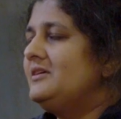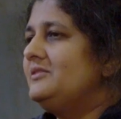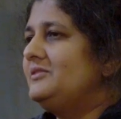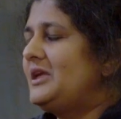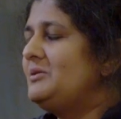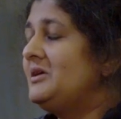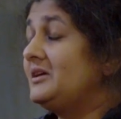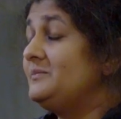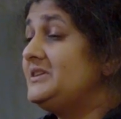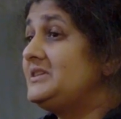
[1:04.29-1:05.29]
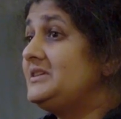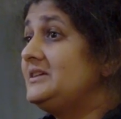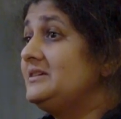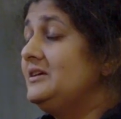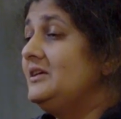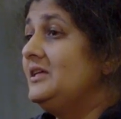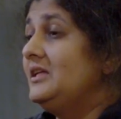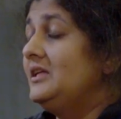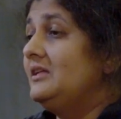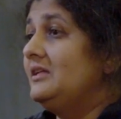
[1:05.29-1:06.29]
they were committing
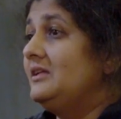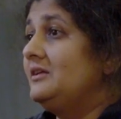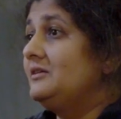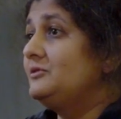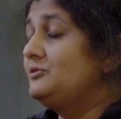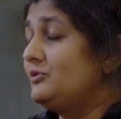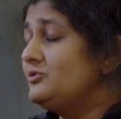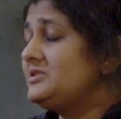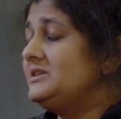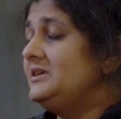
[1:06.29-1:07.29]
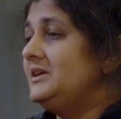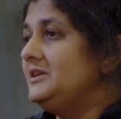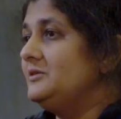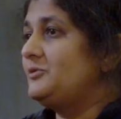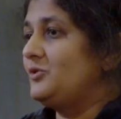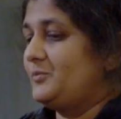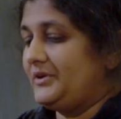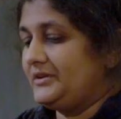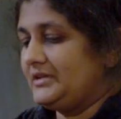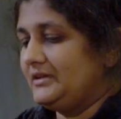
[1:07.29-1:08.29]
grossly inappropriate